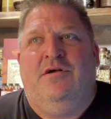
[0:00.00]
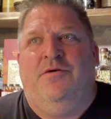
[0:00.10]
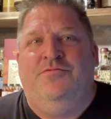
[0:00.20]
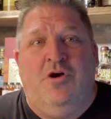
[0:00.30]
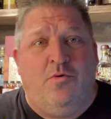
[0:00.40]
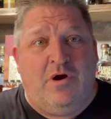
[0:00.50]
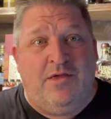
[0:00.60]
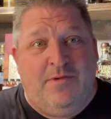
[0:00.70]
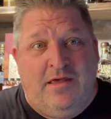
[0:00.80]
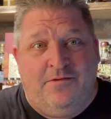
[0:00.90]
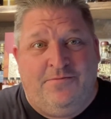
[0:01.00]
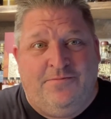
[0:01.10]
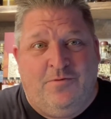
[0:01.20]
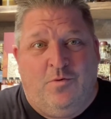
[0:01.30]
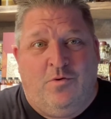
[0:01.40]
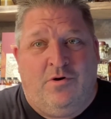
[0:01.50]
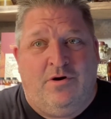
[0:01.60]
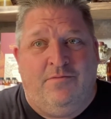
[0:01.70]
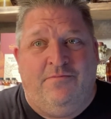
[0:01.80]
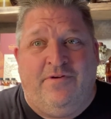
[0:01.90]
of Do-Re-Mi
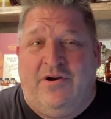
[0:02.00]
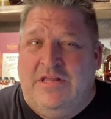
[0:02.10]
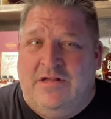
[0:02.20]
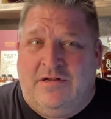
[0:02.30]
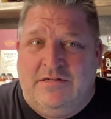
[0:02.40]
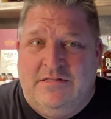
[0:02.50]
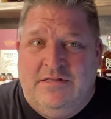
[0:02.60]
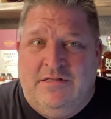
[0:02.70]
for very young